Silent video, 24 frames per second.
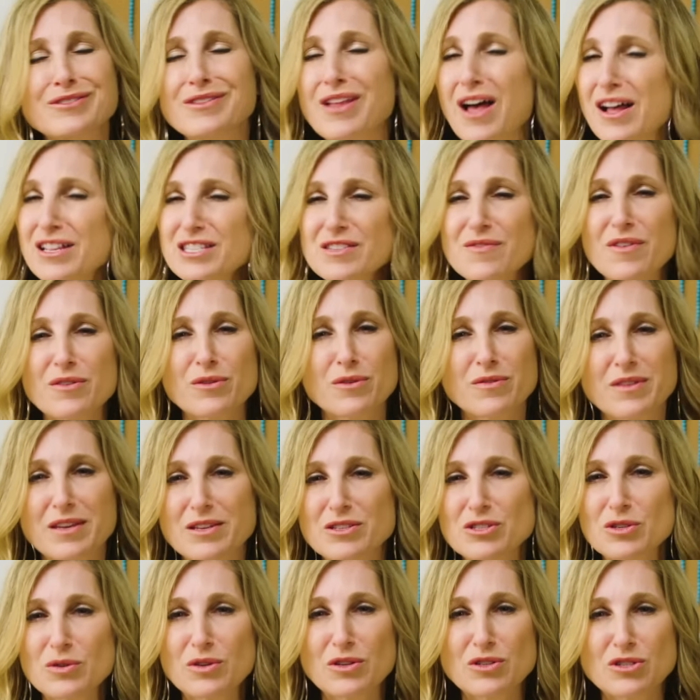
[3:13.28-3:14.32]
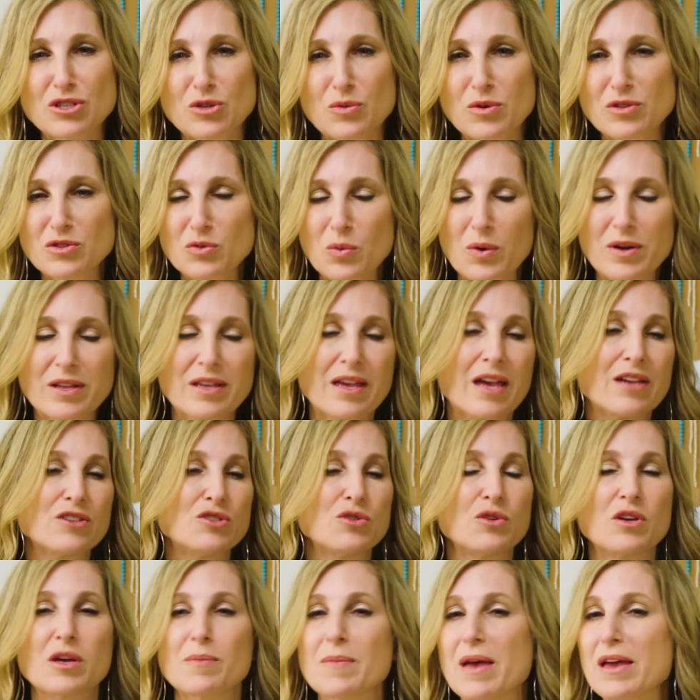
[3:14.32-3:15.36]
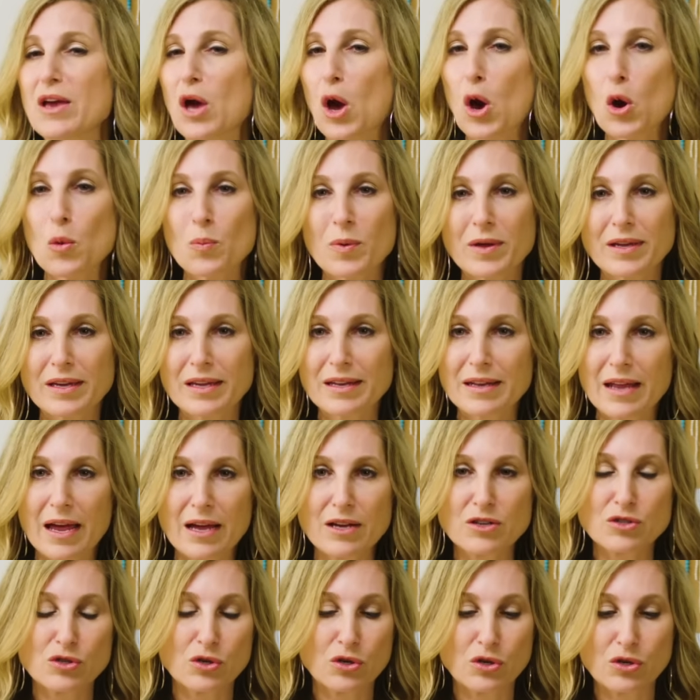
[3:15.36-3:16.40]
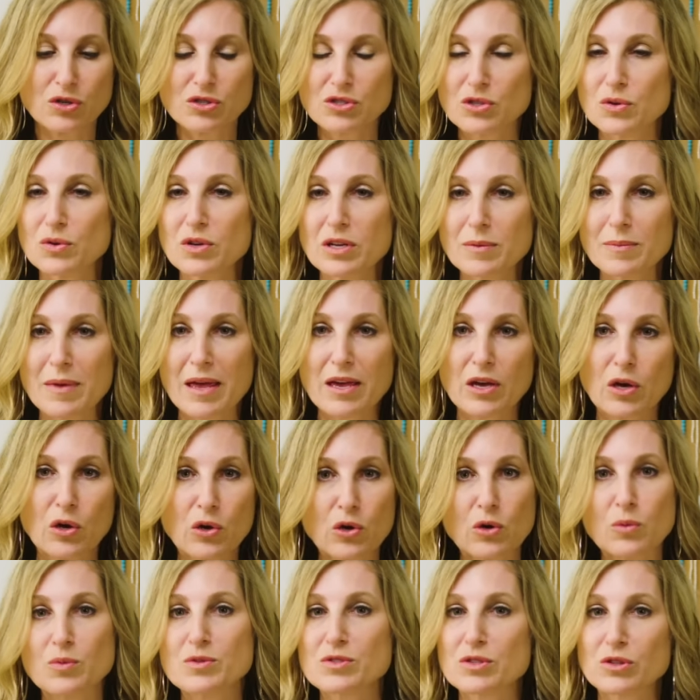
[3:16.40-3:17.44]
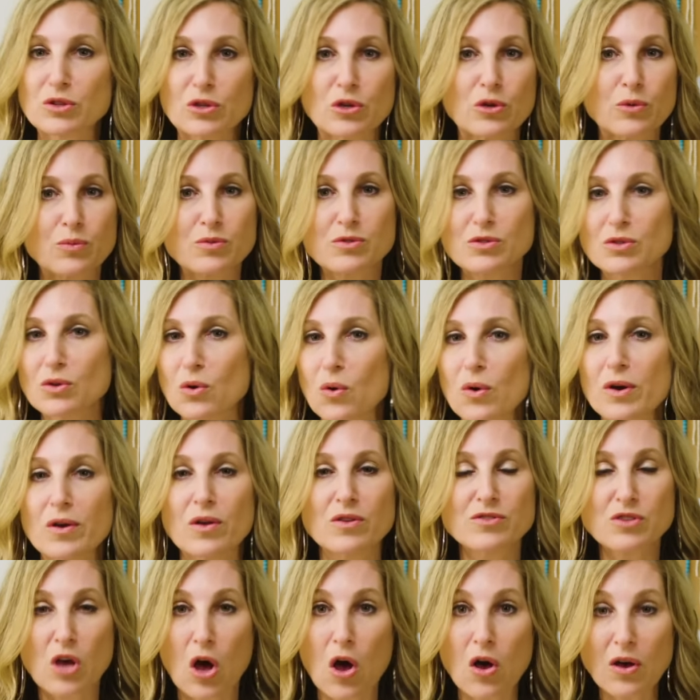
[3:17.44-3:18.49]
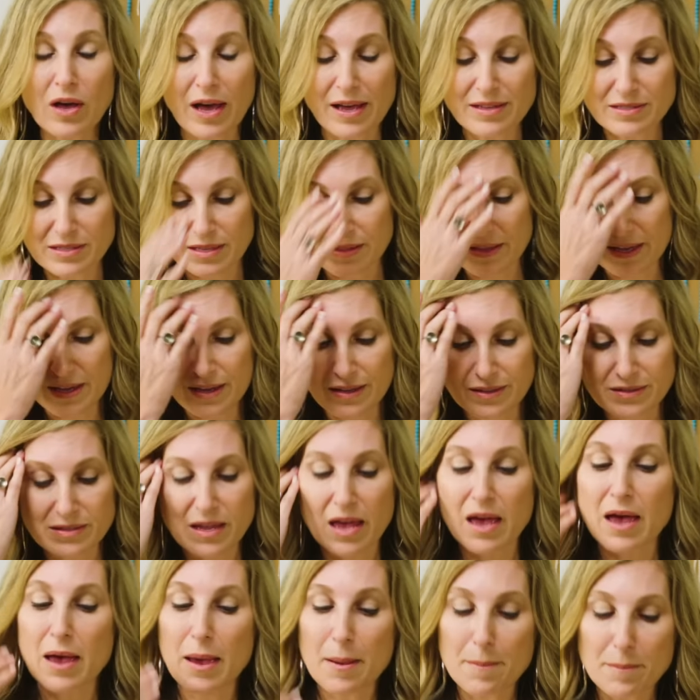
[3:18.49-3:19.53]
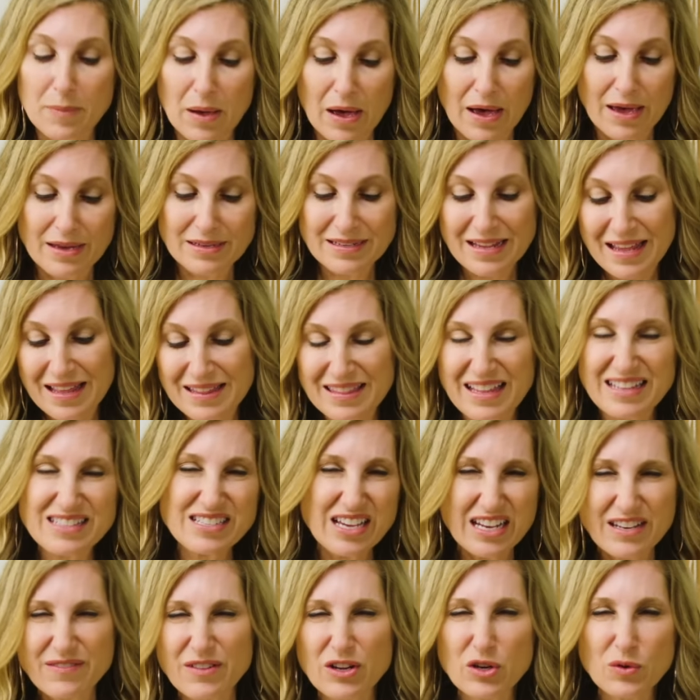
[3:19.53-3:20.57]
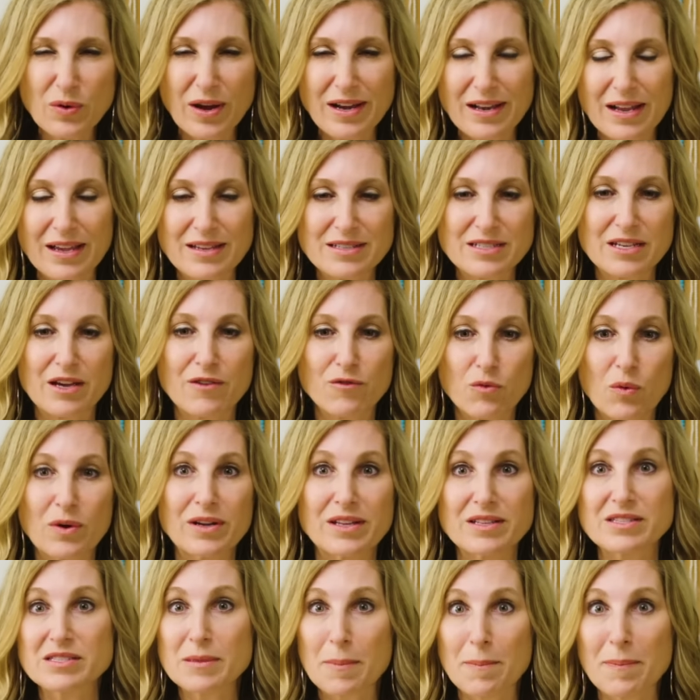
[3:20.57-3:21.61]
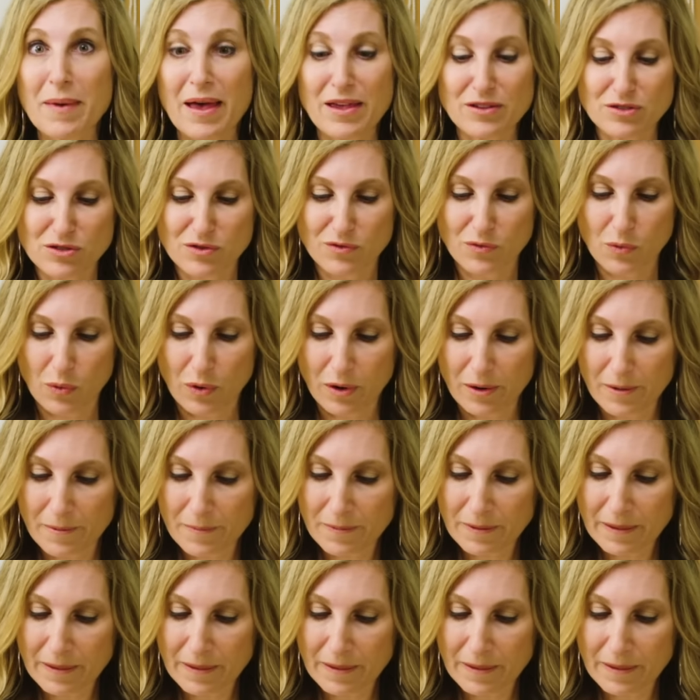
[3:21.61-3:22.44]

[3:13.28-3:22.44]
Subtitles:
lots of other things you can do with 20 gauge. You can make open connectors, you can make hoops, loops, coils, all kinds of things, but that's kind of a great idea of what it's best for.